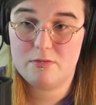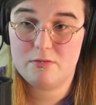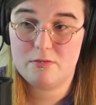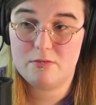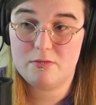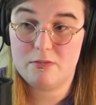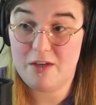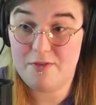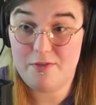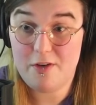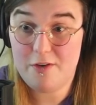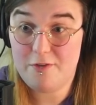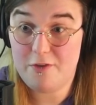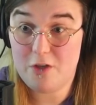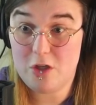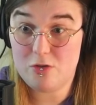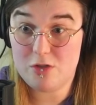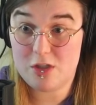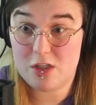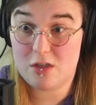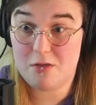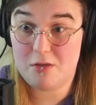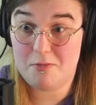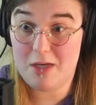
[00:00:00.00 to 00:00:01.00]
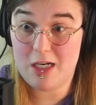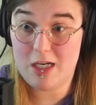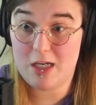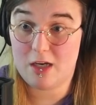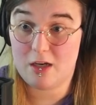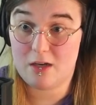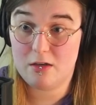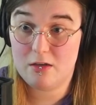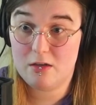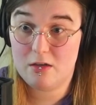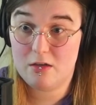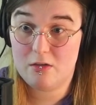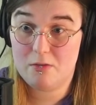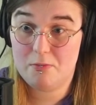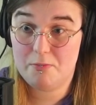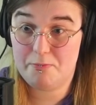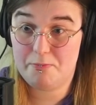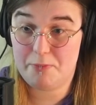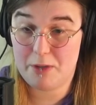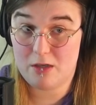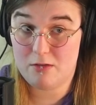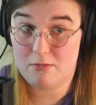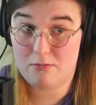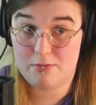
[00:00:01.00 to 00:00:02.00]
Even if it uses the media.
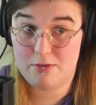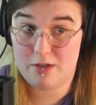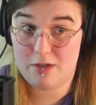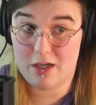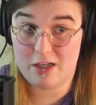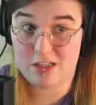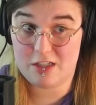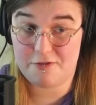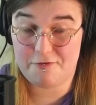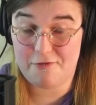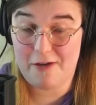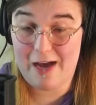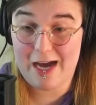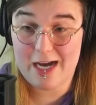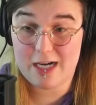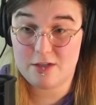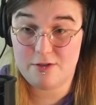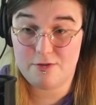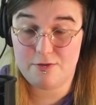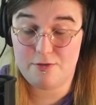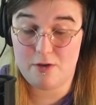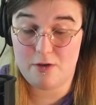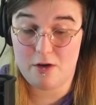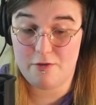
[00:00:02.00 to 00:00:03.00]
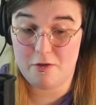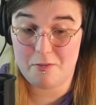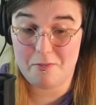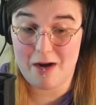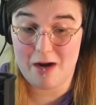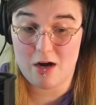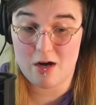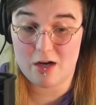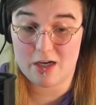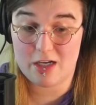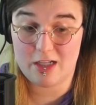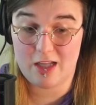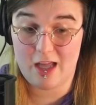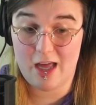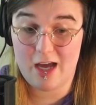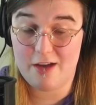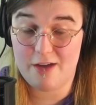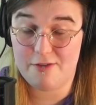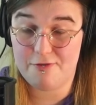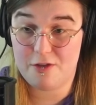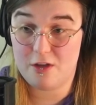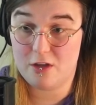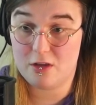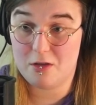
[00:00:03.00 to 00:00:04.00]
But it's a fact of, of American
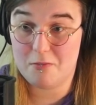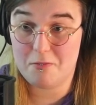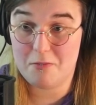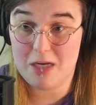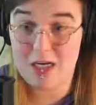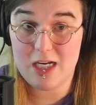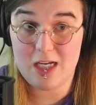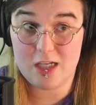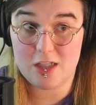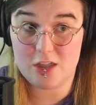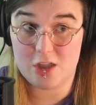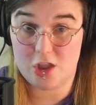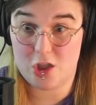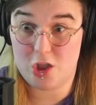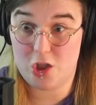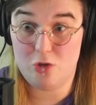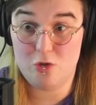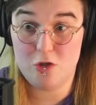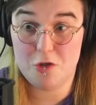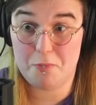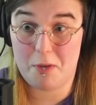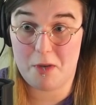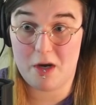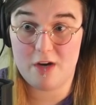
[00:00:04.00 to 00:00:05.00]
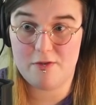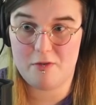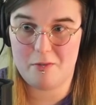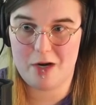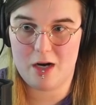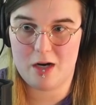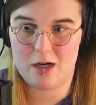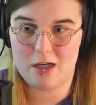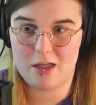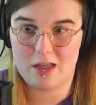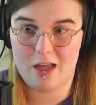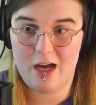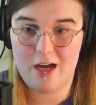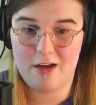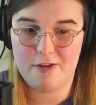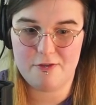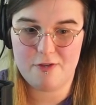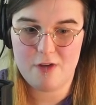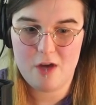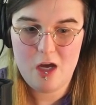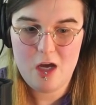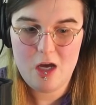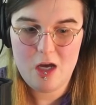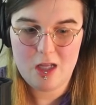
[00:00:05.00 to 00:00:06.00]
life that the media is a huge part of American life.
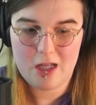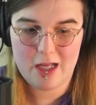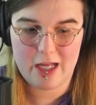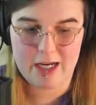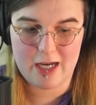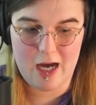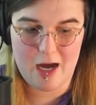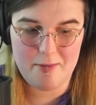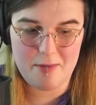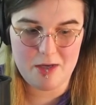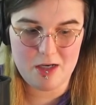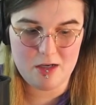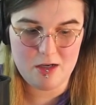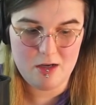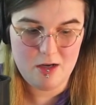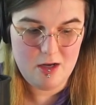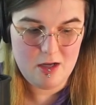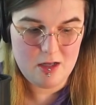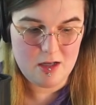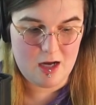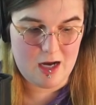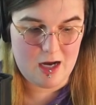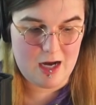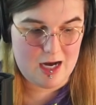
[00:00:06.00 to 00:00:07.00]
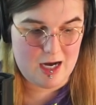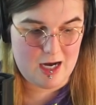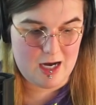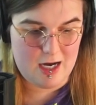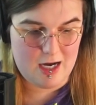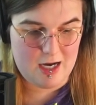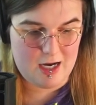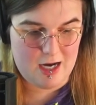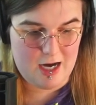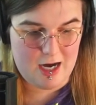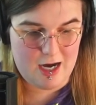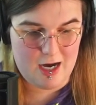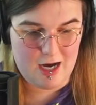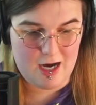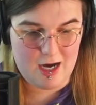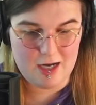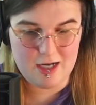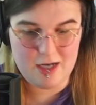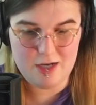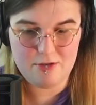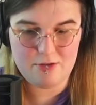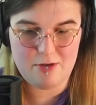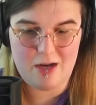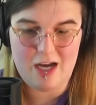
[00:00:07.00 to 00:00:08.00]
Like, I mean, I
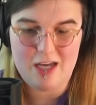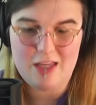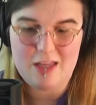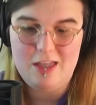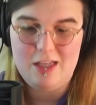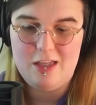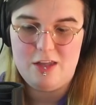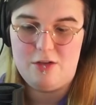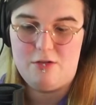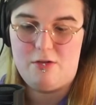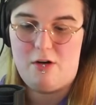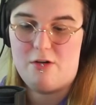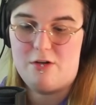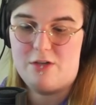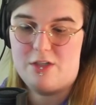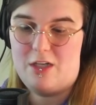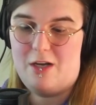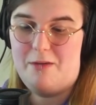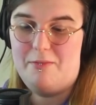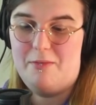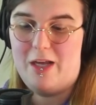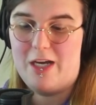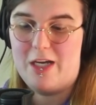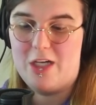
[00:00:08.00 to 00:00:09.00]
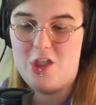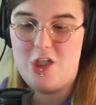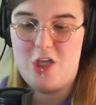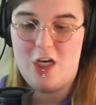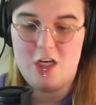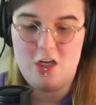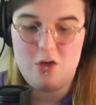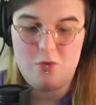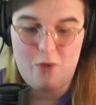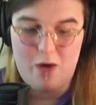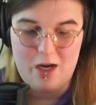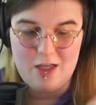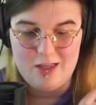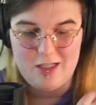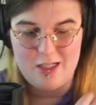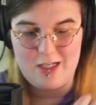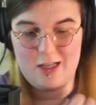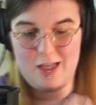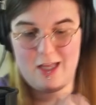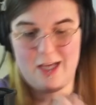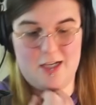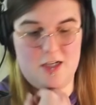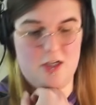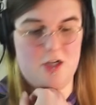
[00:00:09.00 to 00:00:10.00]
don't I think there are some like genuinely
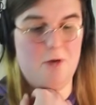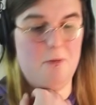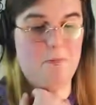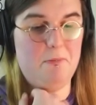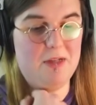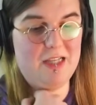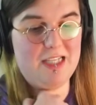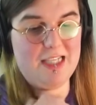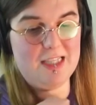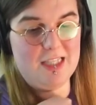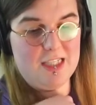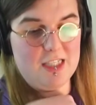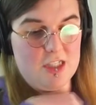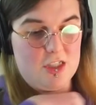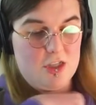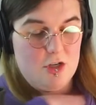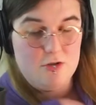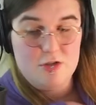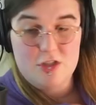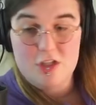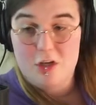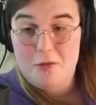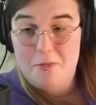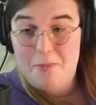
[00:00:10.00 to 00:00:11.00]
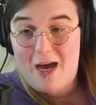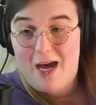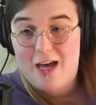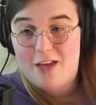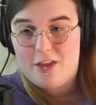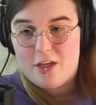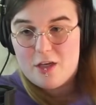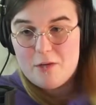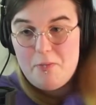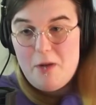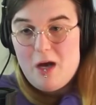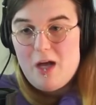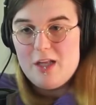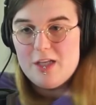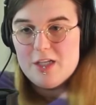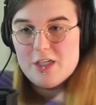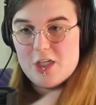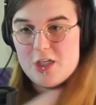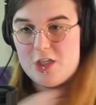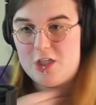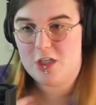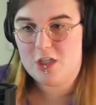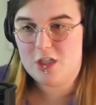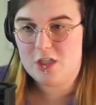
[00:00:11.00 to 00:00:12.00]
like completely sociopathic
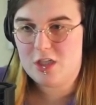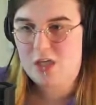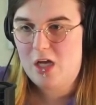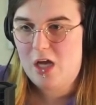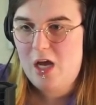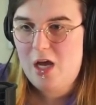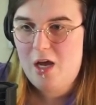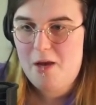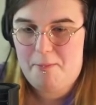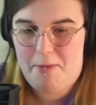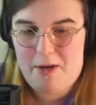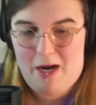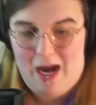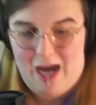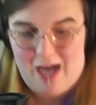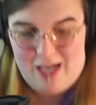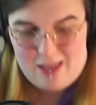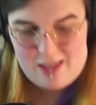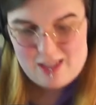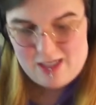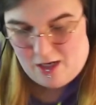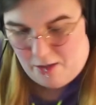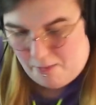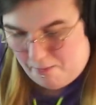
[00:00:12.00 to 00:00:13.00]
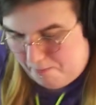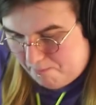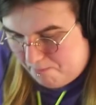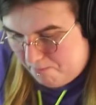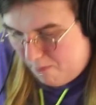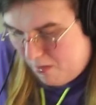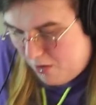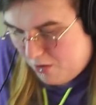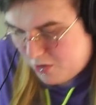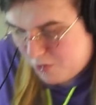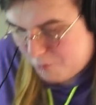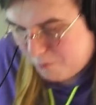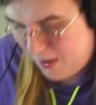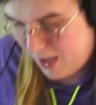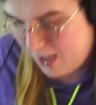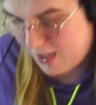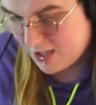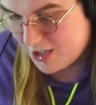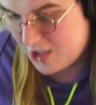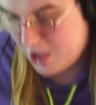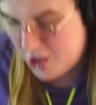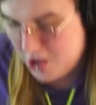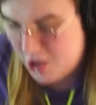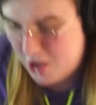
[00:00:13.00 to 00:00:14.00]
politicians, but I think most
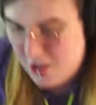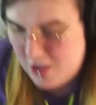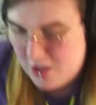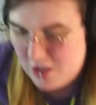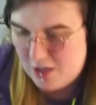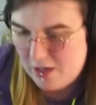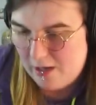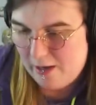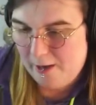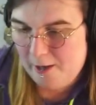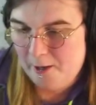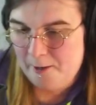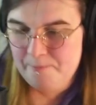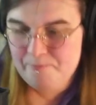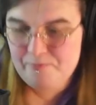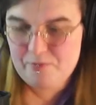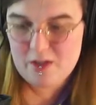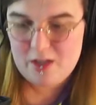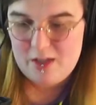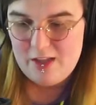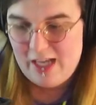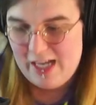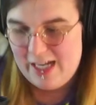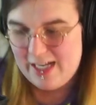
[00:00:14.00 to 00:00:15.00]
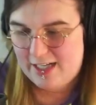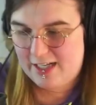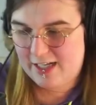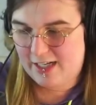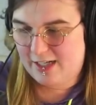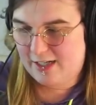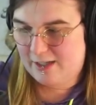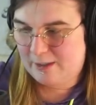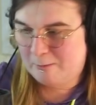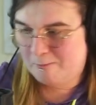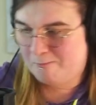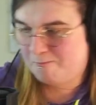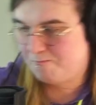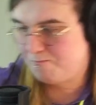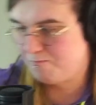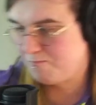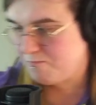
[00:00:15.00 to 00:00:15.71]
politicians like um